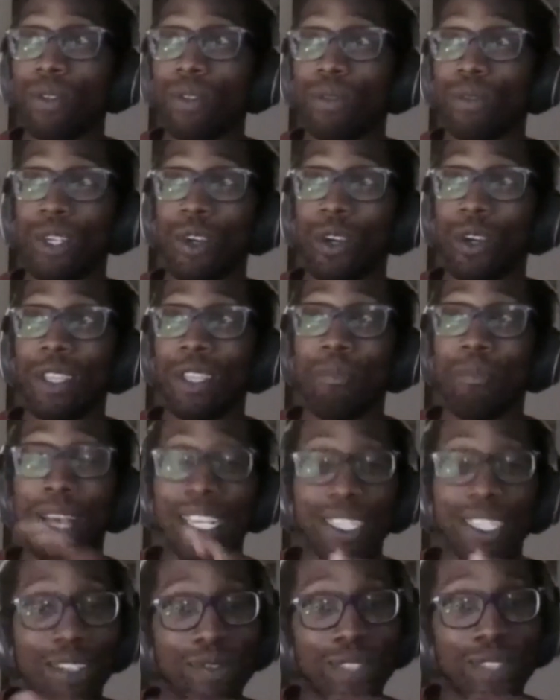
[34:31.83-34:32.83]
we're not in the
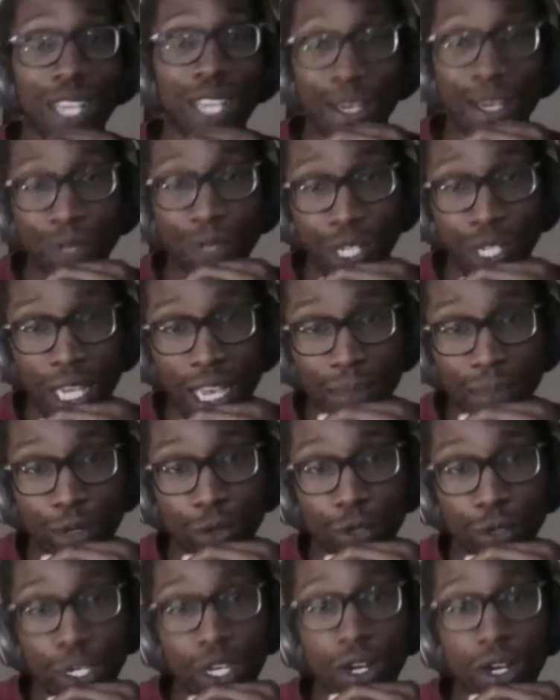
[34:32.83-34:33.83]
best of times yet,
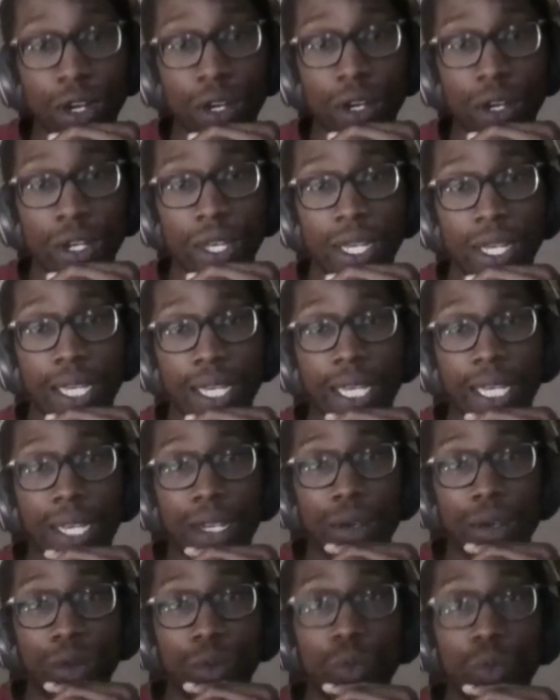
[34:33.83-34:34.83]
but we are
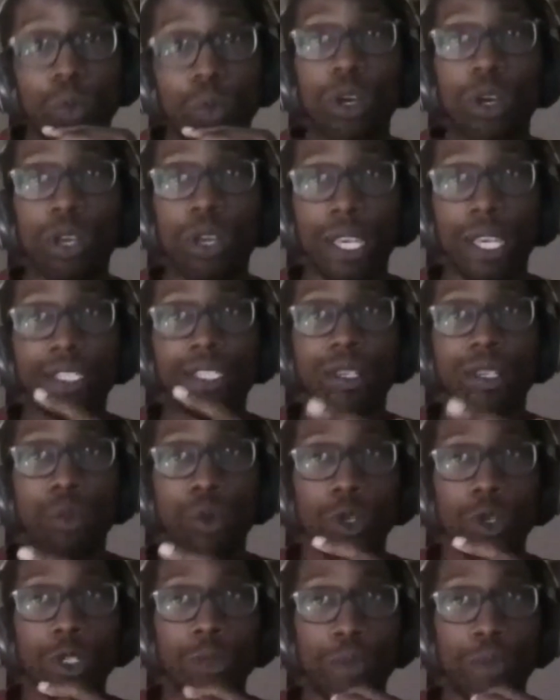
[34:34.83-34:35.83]
working
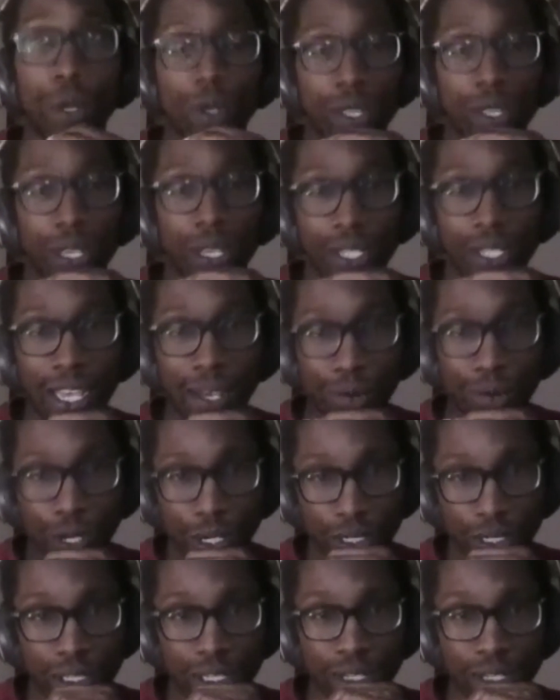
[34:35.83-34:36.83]
towards building those
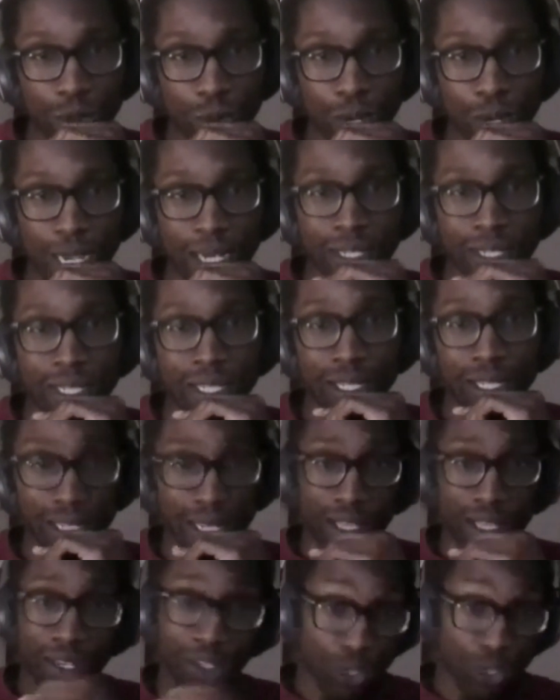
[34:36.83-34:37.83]
networks and those awarenesses
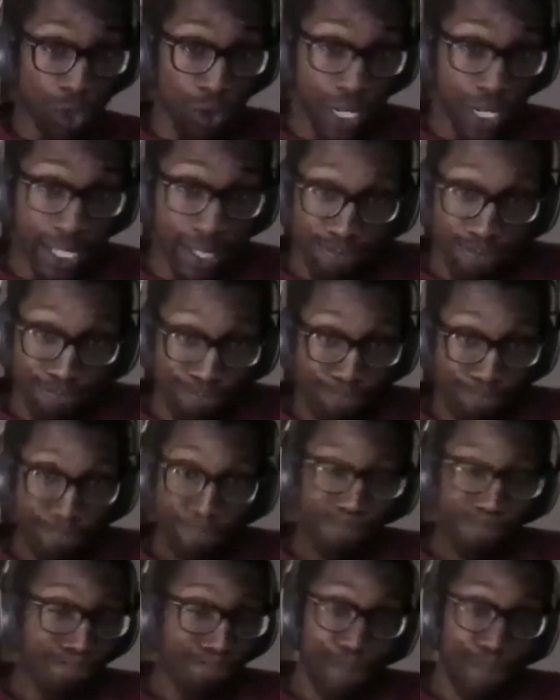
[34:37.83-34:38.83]
so those stories
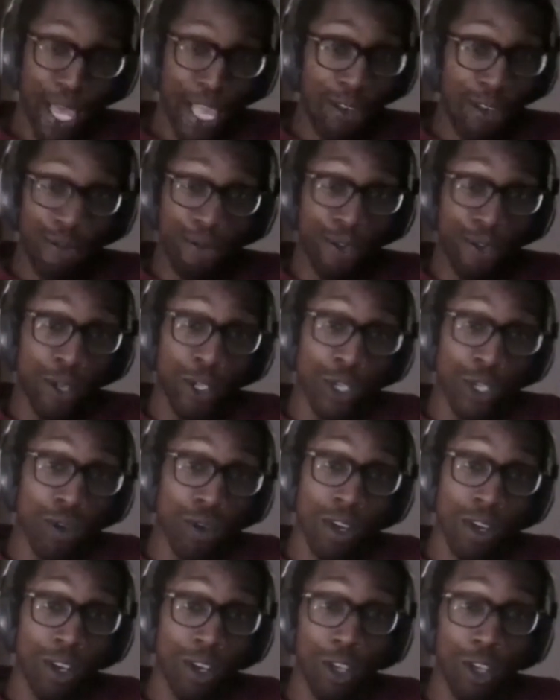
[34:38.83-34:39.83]
in the future
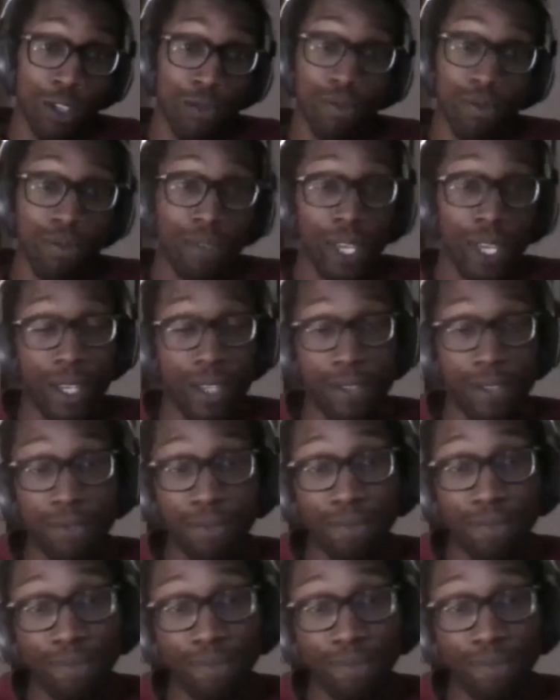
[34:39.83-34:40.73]
aren't lost from view.